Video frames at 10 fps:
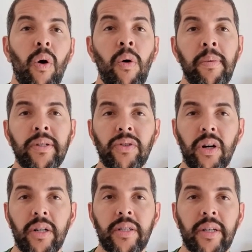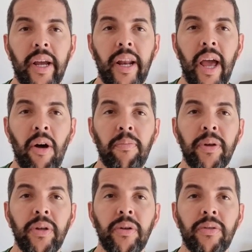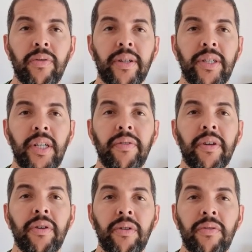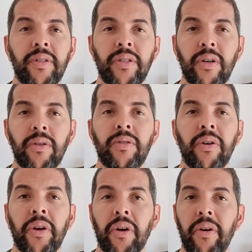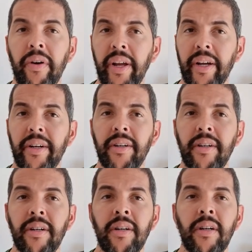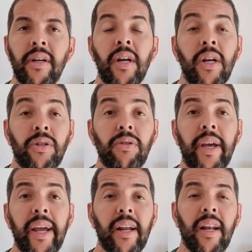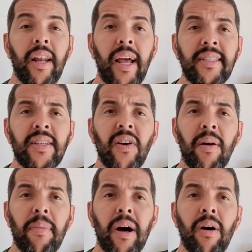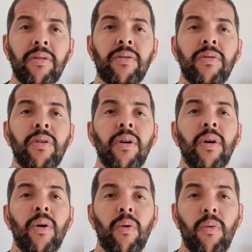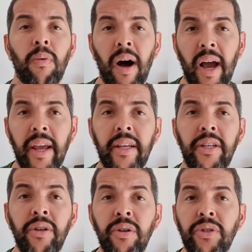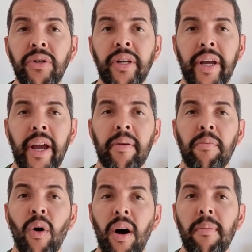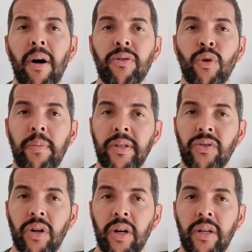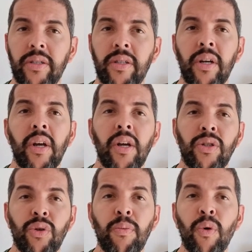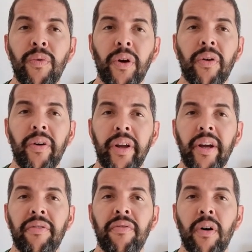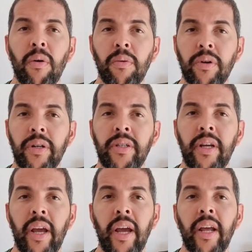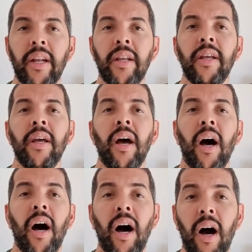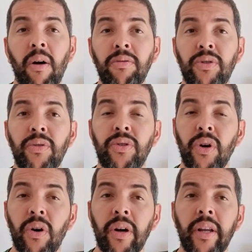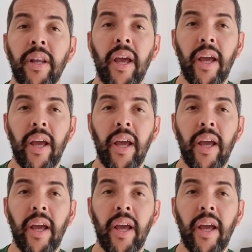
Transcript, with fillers: Open source can help you to achieve good results on your career. Today, let's talk about why you should care more about open source to move your career forward and how to join